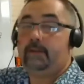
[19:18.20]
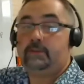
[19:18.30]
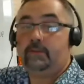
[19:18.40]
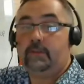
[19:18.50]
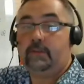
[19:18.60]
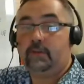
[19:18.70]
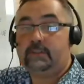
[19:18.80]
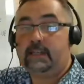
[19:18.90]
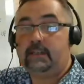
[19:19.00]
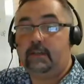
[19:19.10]
So if you've got
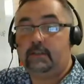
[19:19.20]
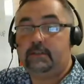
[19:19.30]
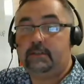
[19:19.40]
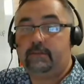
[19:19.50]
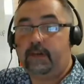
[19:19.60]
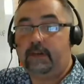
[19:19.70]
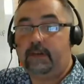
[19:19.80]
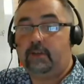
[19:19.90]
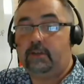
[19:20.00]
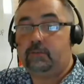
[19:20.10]
$10, $5,
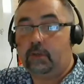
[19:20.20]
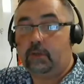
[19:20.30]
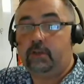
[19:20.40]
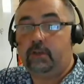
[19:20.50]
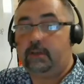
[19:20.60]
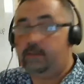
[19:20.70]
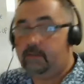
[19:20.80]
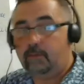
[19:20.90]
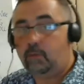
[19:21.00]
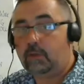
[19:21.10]
$1,
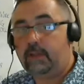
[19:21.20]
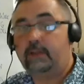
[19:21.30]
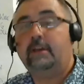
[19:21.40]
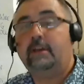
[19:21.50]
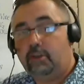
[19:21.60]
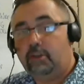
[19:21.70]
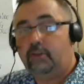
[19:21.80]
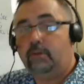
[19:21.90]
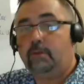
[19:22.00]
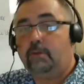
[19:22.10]
whatever,
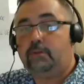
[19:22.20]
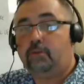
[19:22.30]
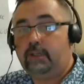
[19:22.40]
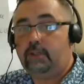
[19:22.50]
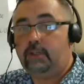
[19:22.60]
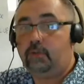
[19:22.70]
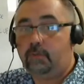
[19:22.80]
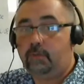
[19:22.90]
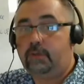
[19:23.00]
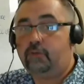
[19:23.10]
you want to withdraw it, you
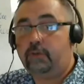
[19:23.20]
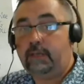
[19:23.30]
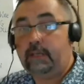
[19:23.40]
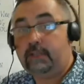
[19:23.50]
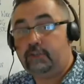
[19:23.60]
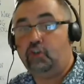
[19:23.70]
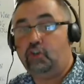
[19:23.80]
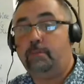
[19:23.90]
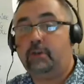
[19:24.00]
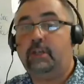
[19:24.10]
can withdraw it. It's
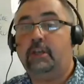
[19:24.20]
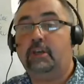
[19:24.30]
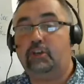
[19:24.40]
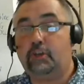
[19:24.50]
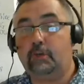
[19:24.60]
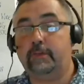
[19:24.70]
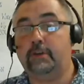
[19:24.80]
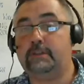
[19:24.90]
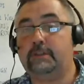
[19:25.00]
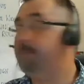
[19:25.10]
your money, you've earned it.